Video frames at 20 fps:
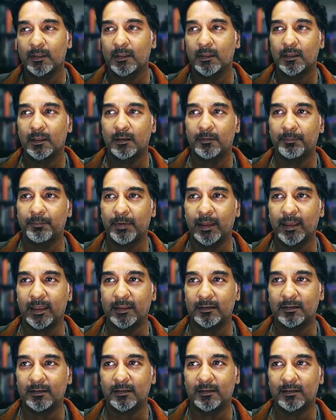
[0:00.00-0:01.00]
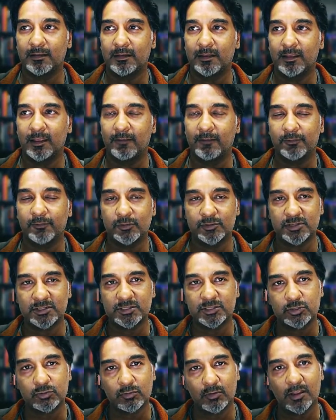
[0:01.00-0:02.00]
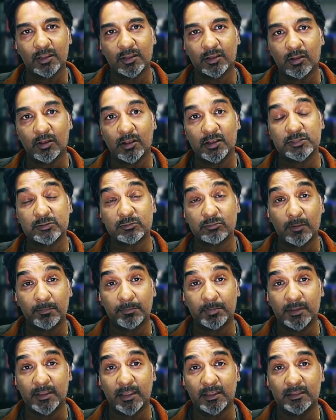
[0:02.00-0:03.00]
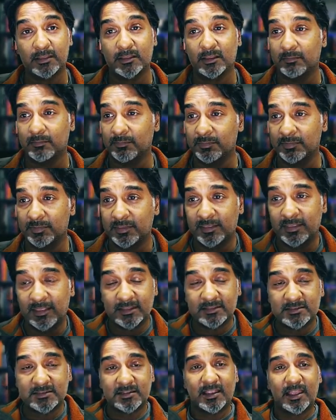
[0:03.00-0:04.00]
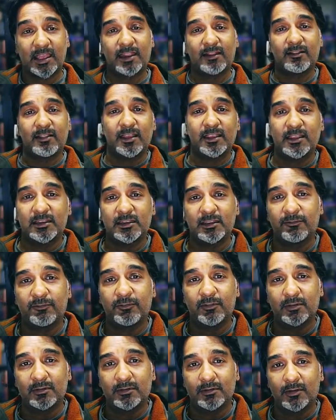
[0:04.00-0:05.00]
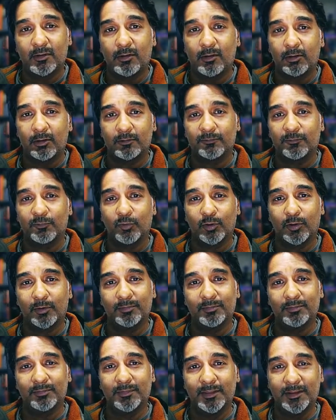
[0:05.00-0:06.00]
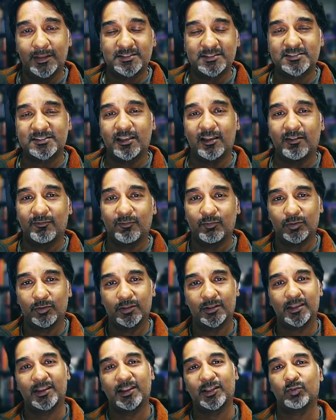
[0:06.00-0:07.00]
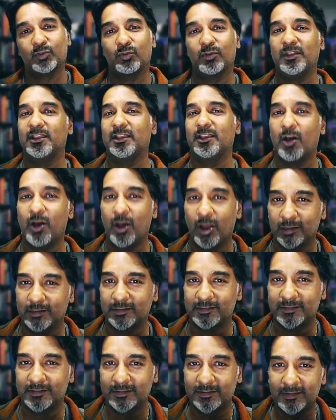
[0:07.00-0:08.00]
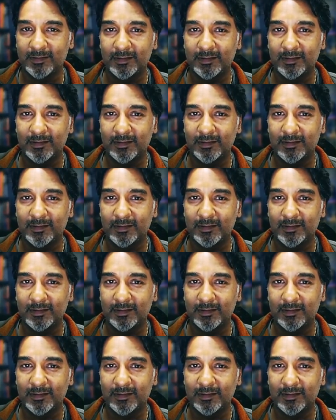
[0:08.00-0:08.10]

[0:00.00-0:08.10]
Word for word: But if you're just drawing cars to replicate them, that's kind of like a different art form in itself, where you're kind of creating art.